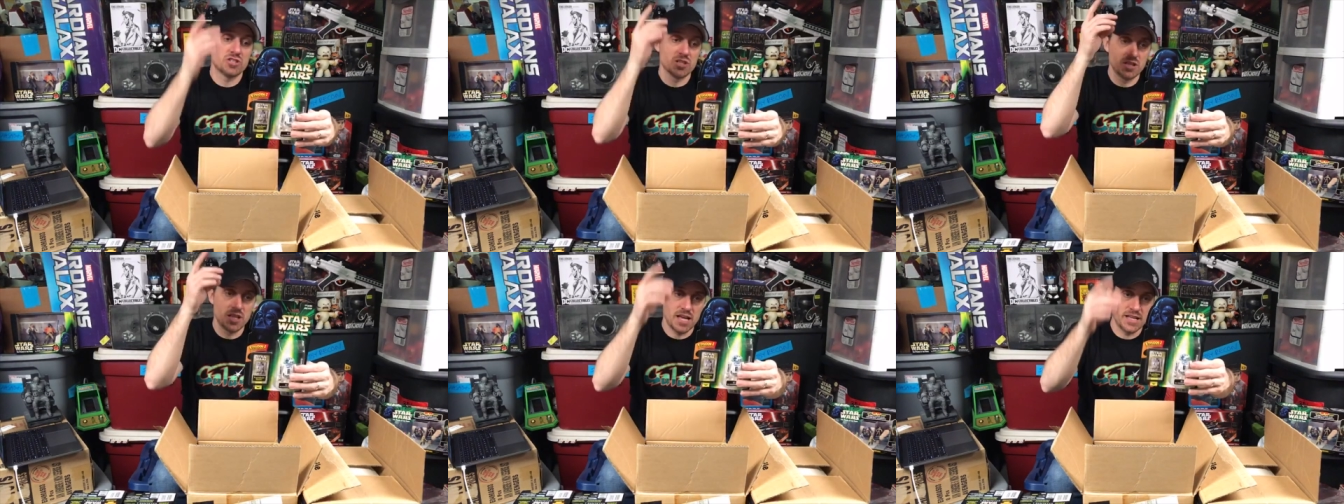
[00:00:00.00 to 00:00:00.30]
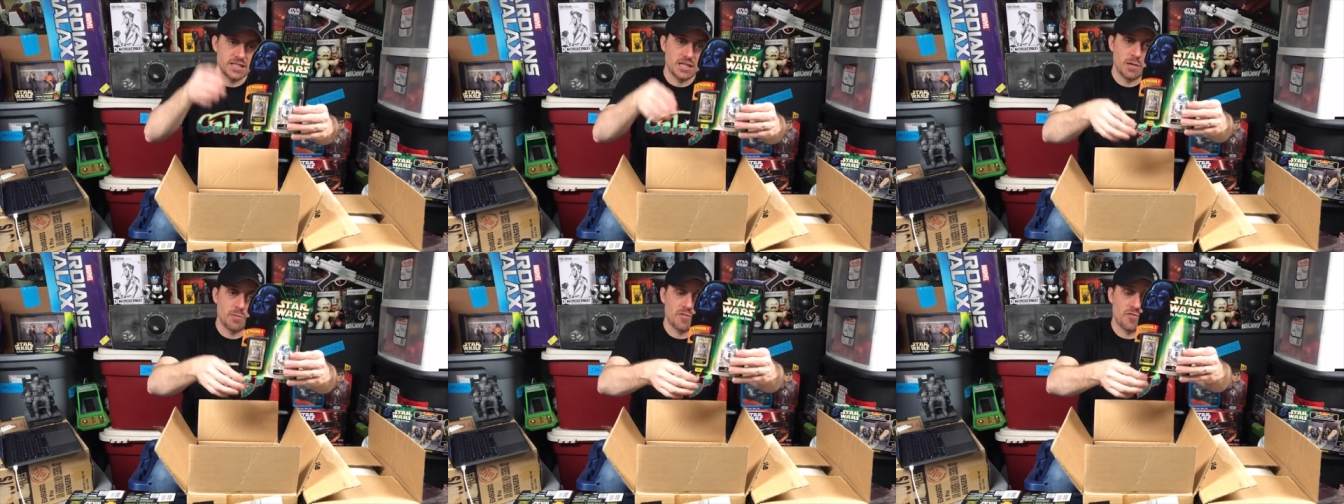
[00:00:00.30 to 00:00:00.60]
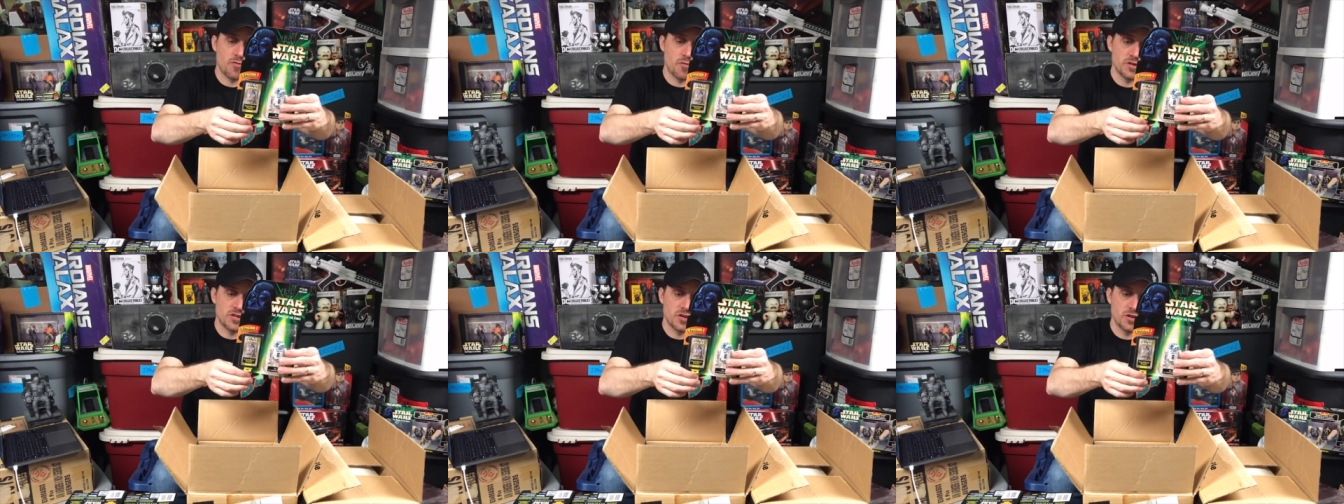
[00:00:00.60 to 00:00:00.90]
the lightsaber
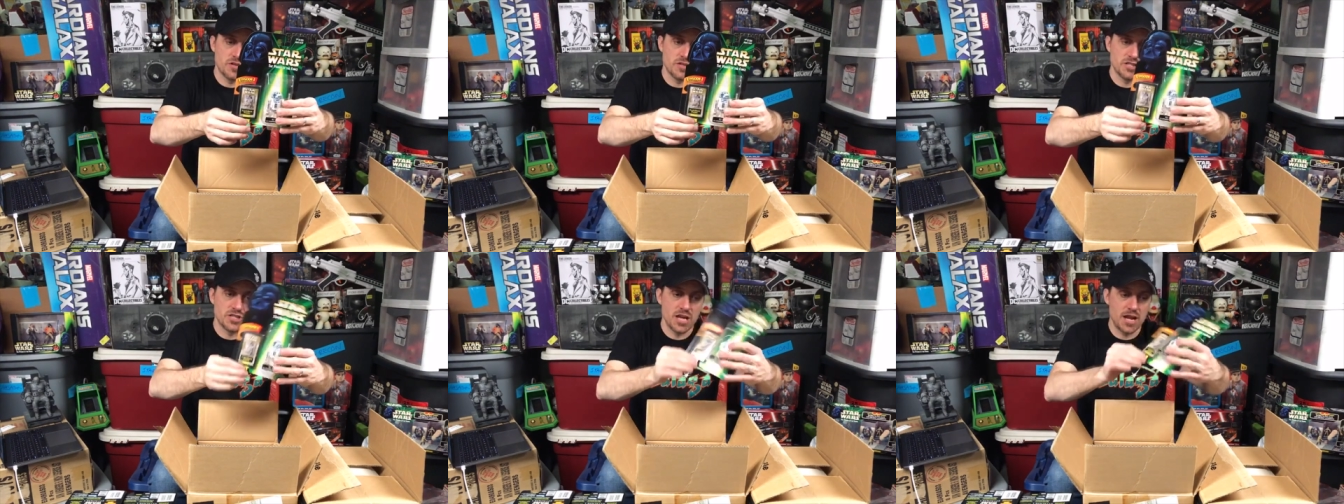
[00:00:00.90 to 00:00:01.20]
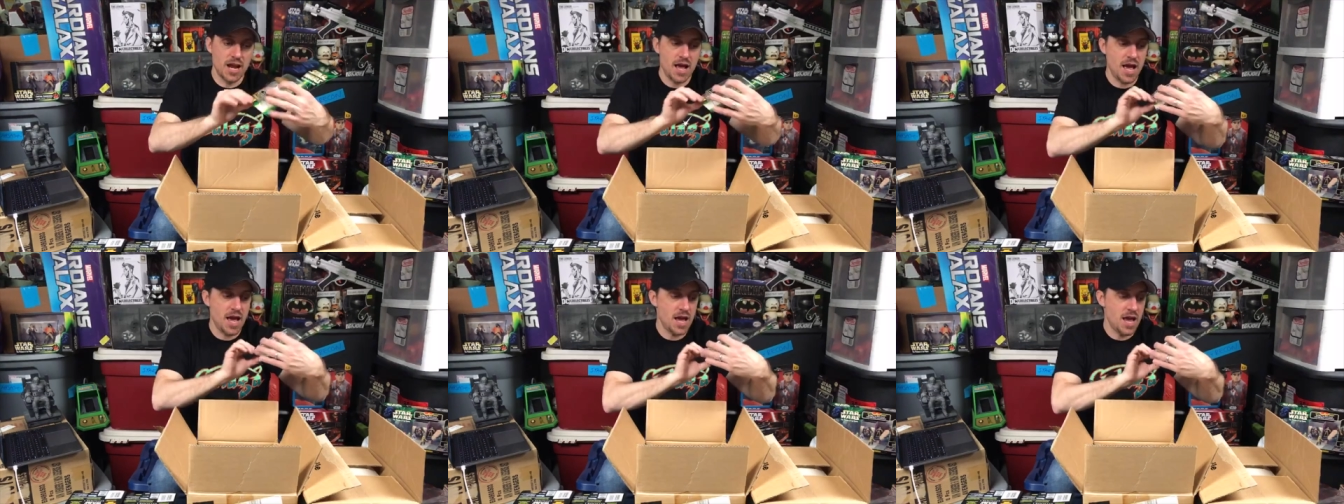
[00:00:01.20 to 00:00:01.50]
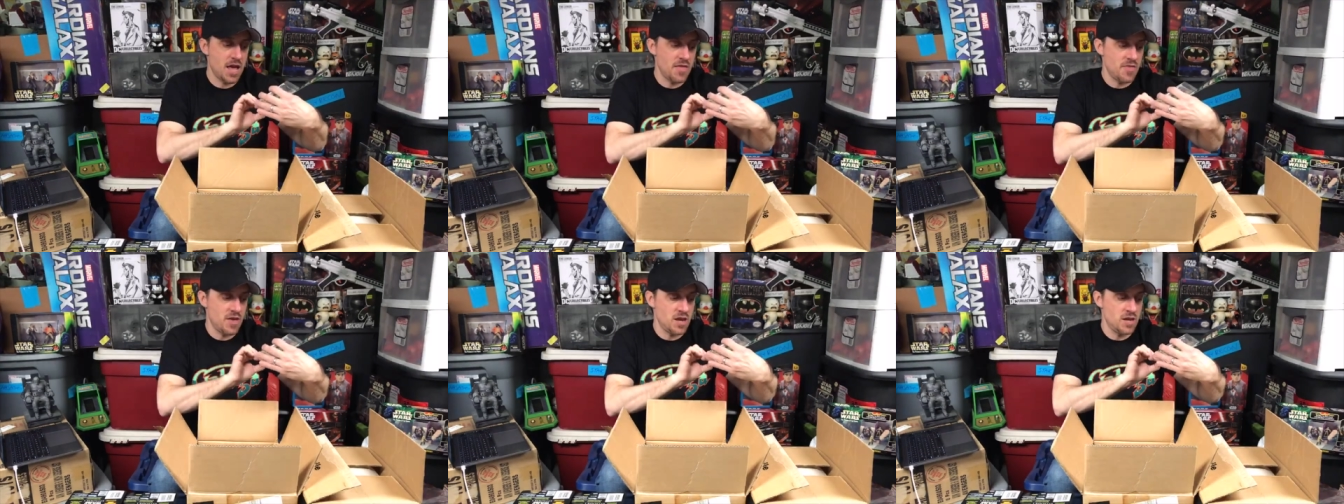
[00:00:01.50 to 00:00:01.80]
for Return of the Jedi,
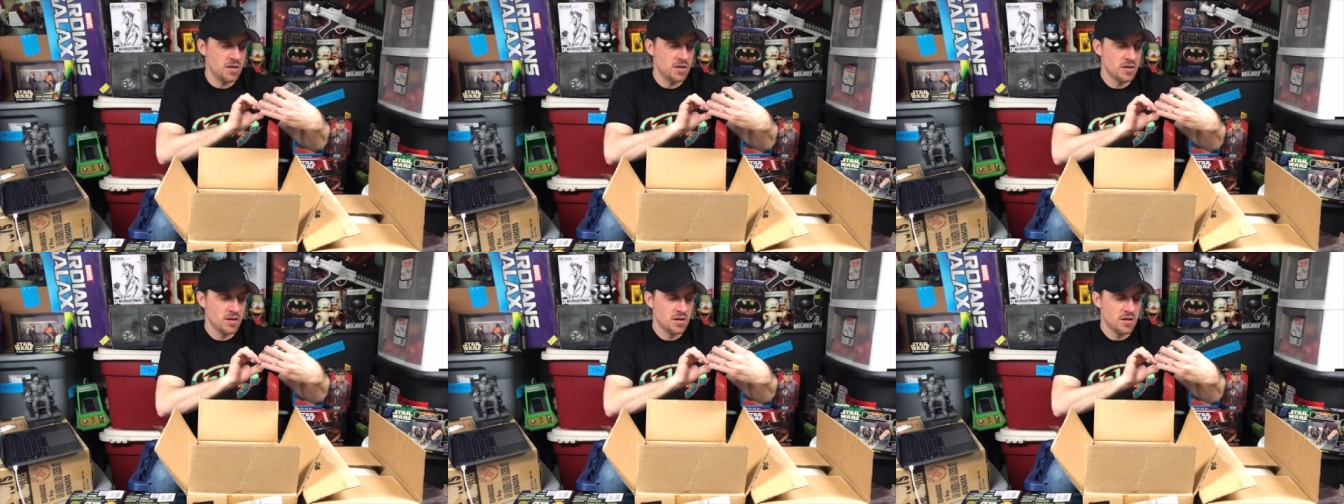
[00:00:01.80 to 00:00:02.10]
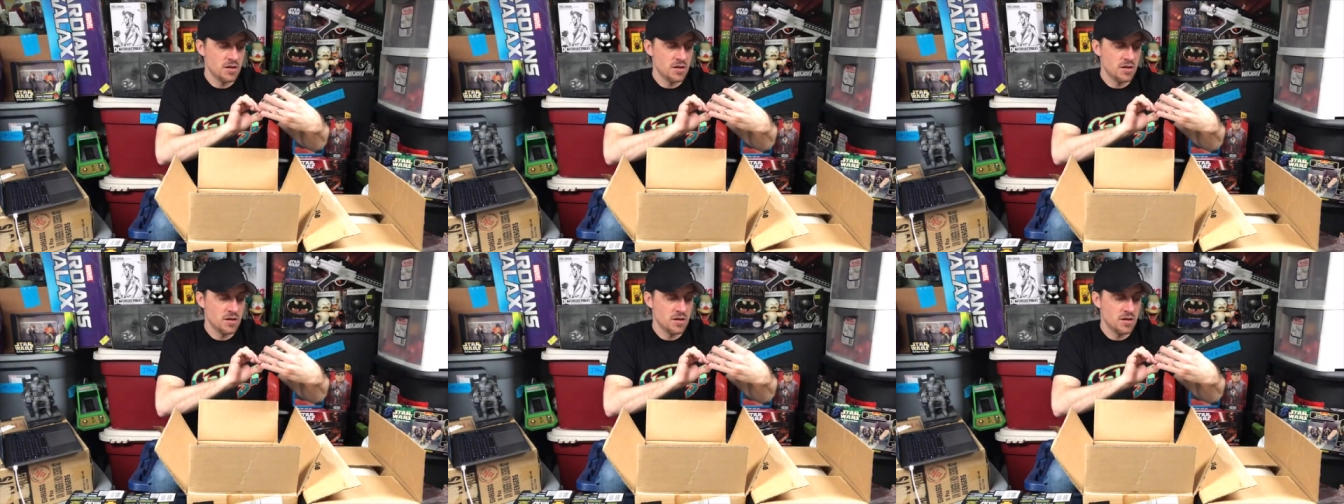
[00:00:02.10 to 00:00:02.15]
and then